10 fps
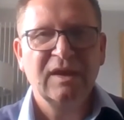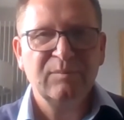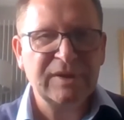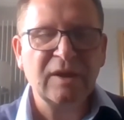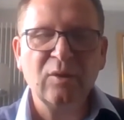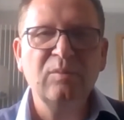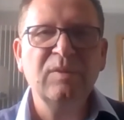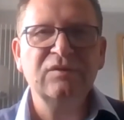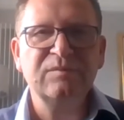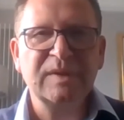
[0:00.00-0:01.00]
but it
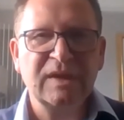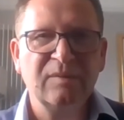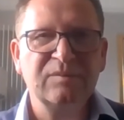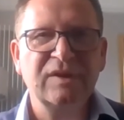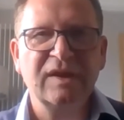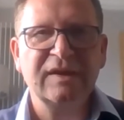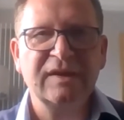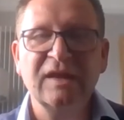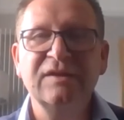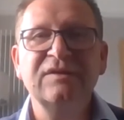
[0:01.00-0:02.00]
almost becomes like an
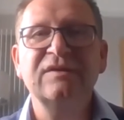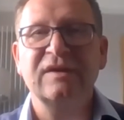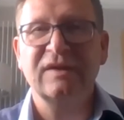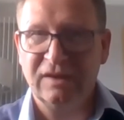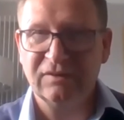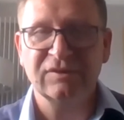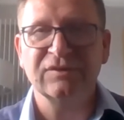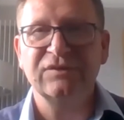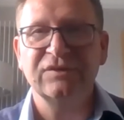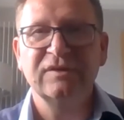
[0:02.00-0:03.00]
undercurrent